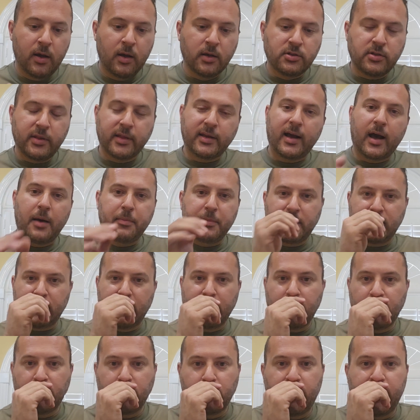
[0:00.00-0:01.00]
So they got me
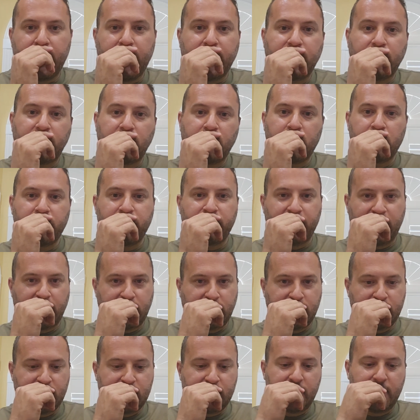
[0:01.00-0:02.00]
thinking what I could do to
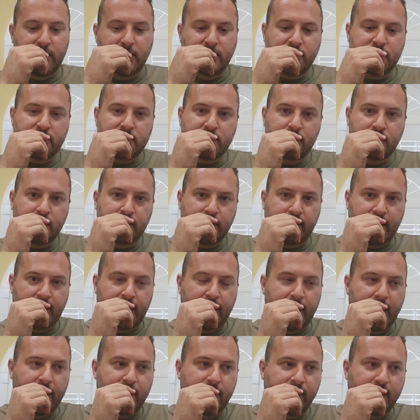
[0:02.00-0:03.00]
fix this,
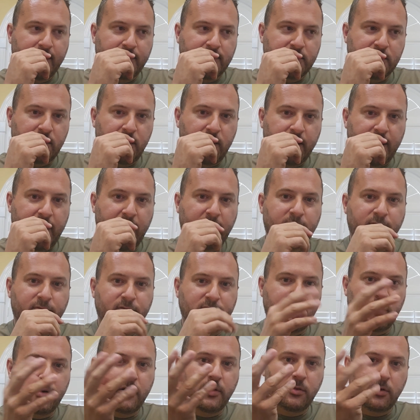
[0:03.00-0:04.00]
and so I kind of
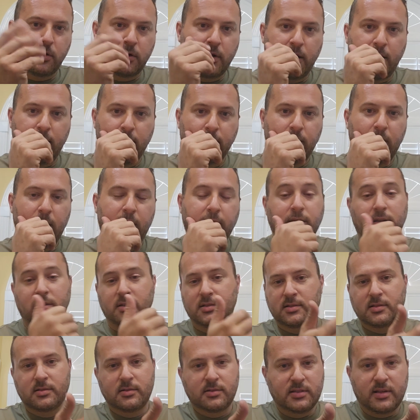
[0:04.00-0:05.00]
started looking online
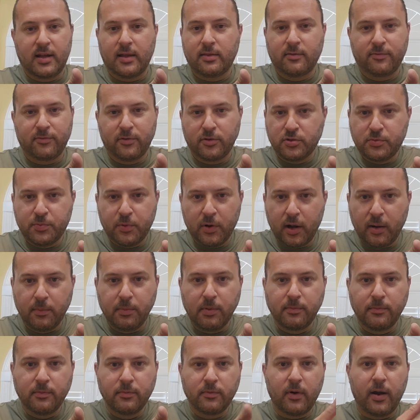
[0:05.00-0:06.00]
because it's not the first
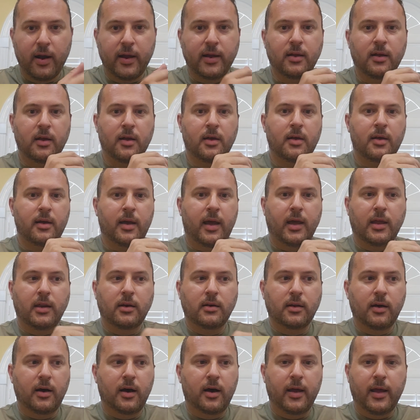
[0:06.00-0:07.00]
problem, right?
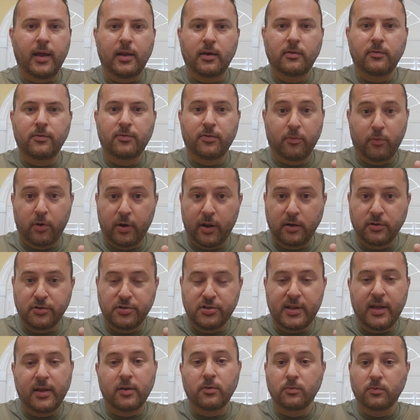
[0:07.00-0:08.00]
And from what I
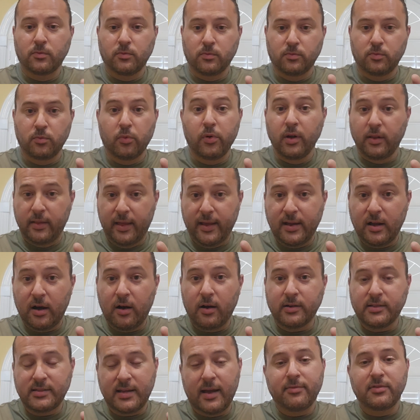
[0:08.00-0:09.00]
understand, real
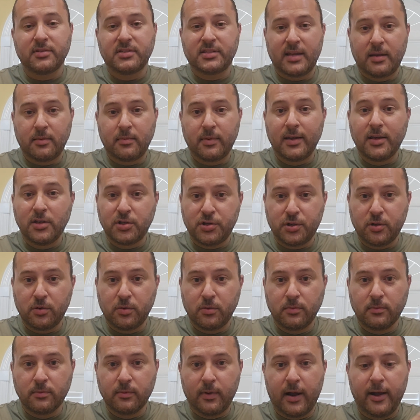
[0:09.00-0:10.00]
ACOGs have the same
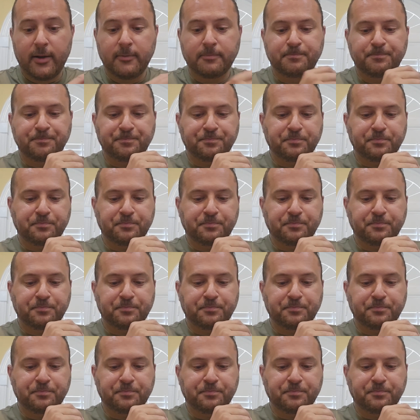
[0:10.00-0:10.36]
issue, right?